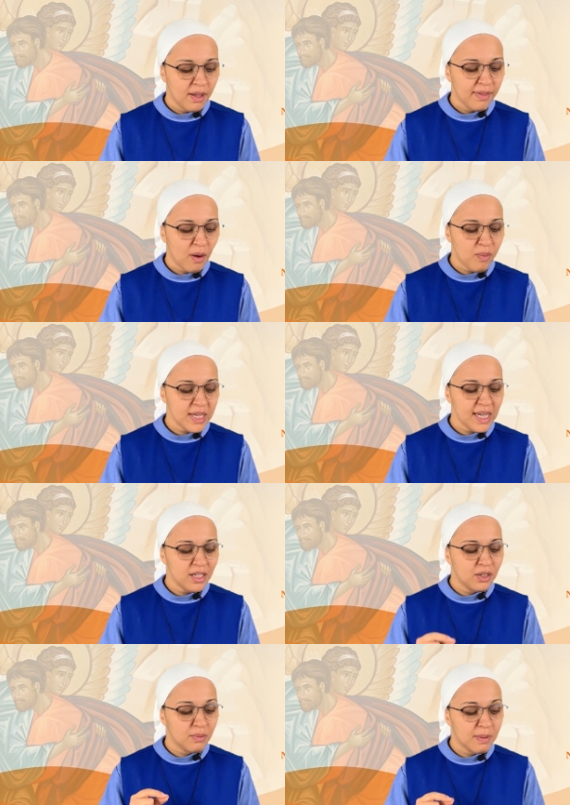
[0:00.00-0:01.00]
that we
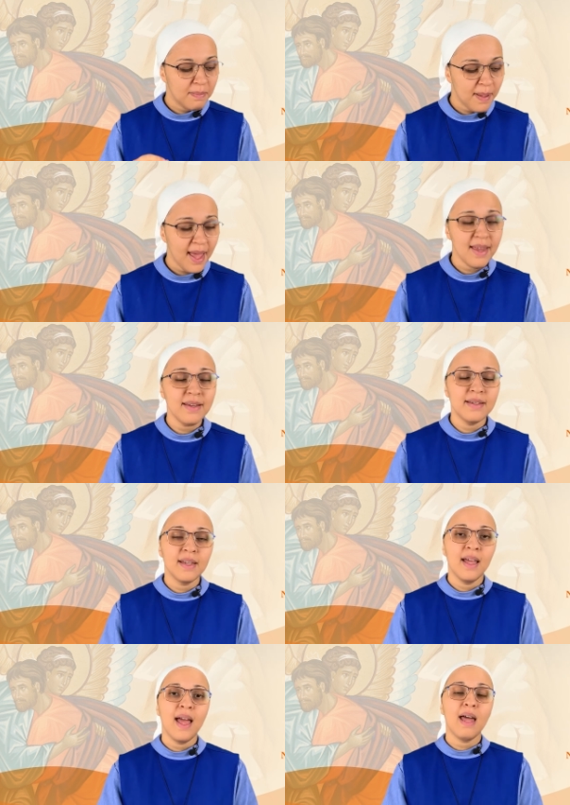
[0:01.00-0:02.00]
need to repent
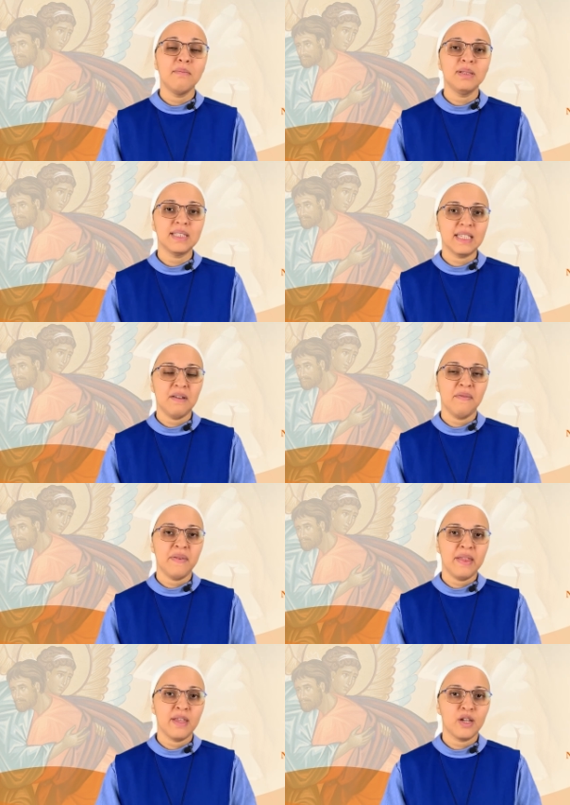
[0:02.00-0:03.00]
and believe
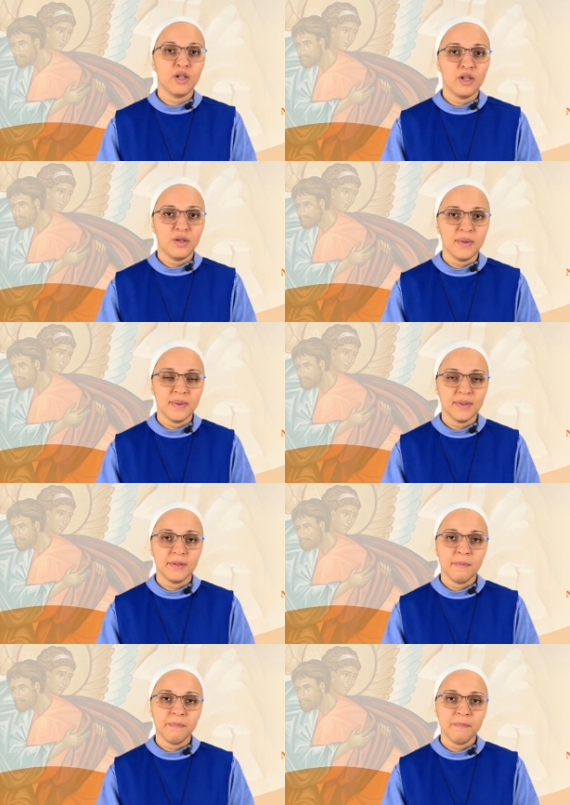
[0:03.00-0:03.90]
in the good news.